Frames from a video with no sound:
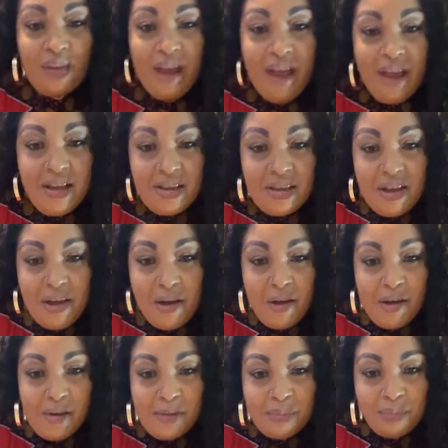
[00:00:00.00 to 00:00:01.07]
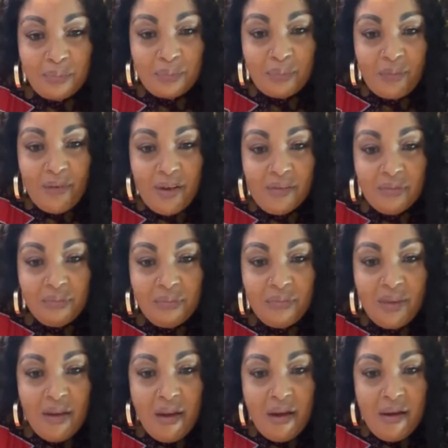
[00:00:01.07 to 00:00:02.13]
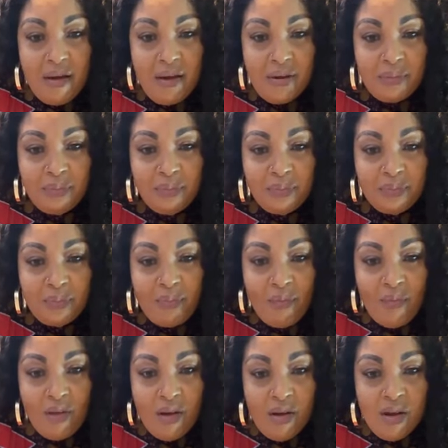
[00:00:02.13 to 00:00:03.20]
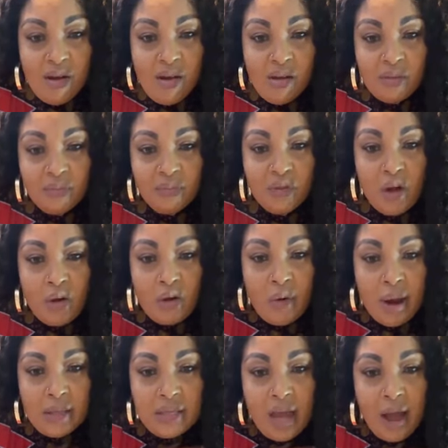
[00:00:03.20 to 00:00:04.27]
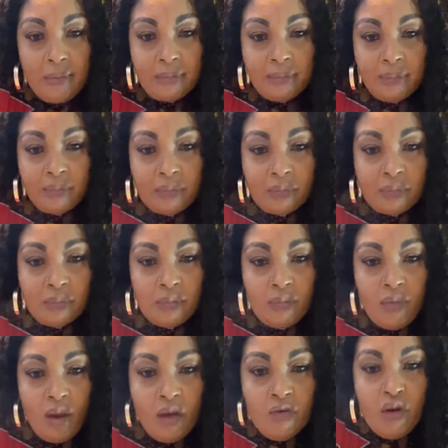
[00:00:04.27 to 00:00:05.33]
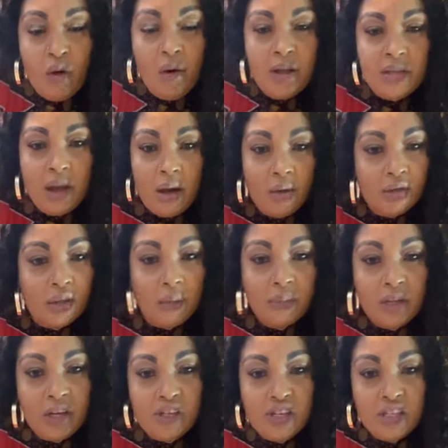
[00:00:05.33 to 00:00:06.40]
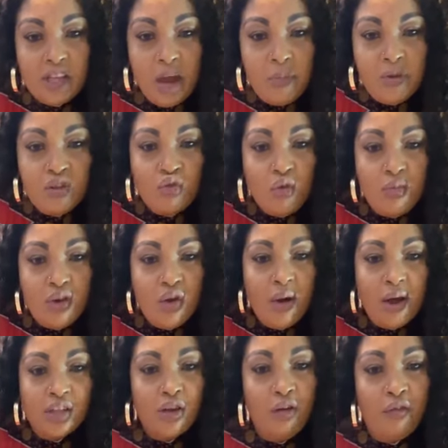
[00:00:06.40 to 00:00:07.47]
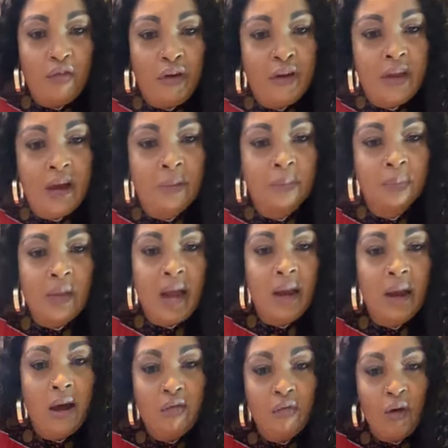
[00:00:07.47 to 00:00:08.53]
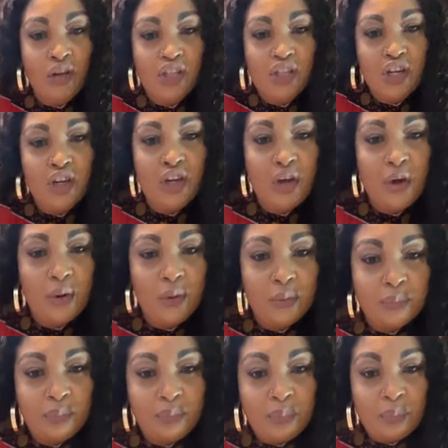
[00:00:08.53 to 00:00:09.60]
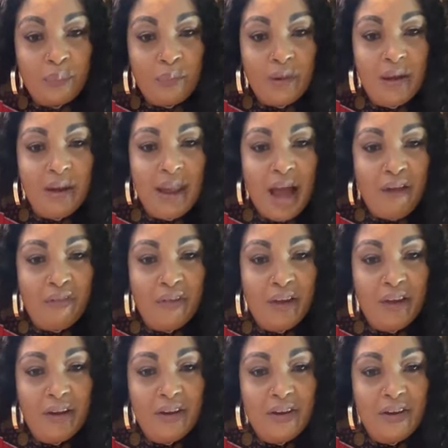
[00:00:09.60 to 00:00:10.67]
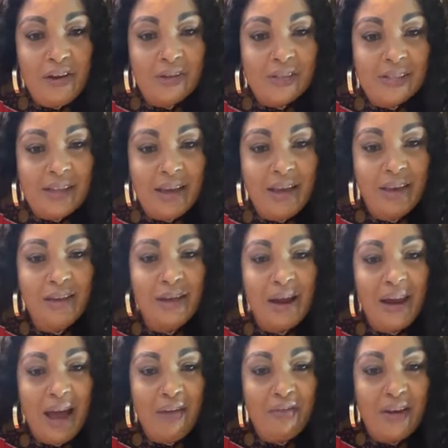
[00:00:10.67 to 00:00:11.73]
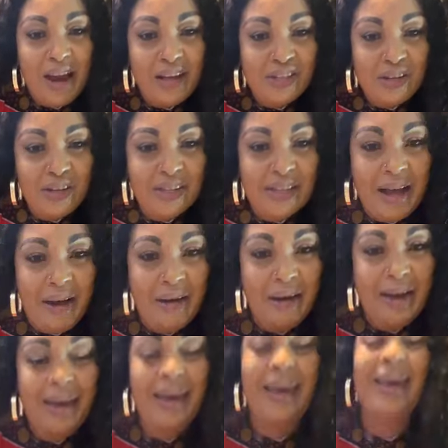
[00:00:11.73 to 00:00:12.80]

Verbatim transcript: thank you. Um, Docreta. Doretta or something. She said, Miss Ruby, you are so funny. I'm, I love watching you laughing, your, laughing at yourself.